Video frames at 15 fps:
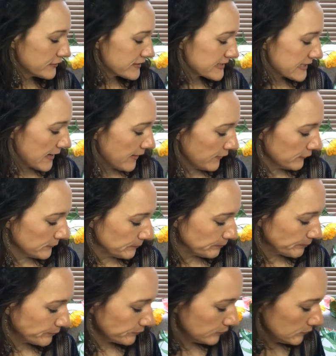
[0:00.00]
yourself.
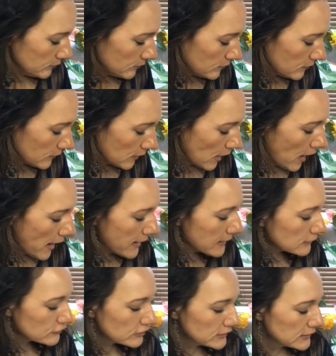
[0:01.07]
I
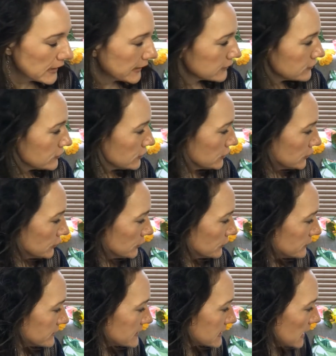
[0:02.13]
actually like to
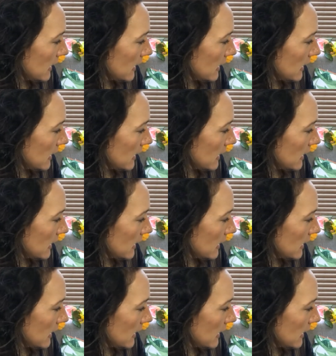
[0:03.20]
use